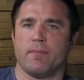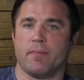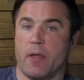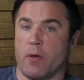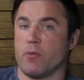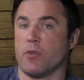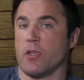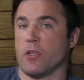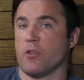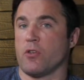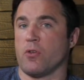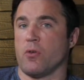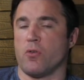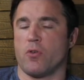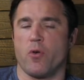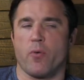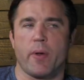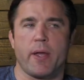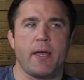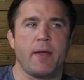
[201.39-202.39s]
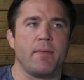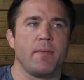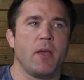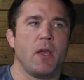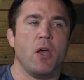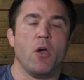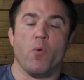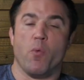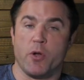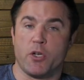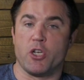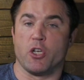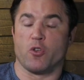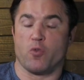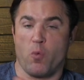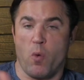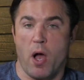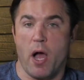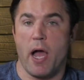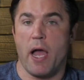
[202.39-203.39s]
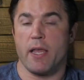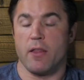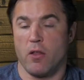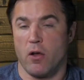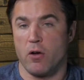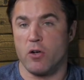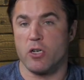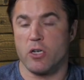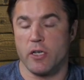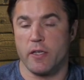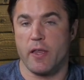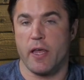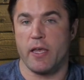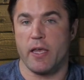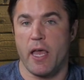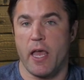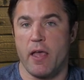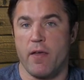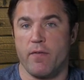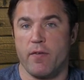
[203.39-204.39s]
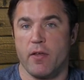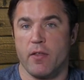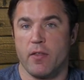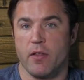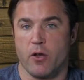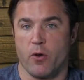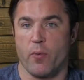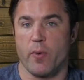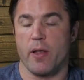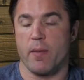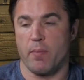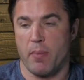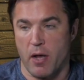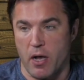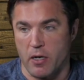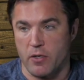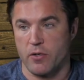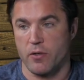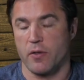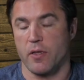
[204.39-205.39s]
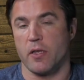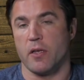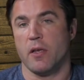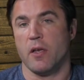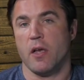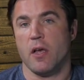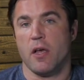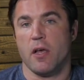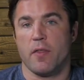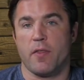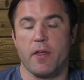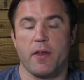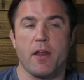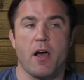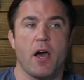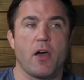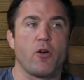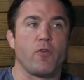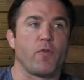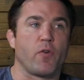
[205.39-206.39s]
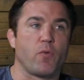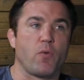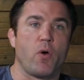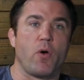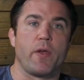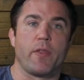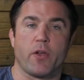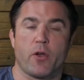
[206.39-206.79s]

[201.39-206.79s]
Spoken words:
That was in Seoul, Korea, which is why largely they gave the Korean boxer the nod over Roy.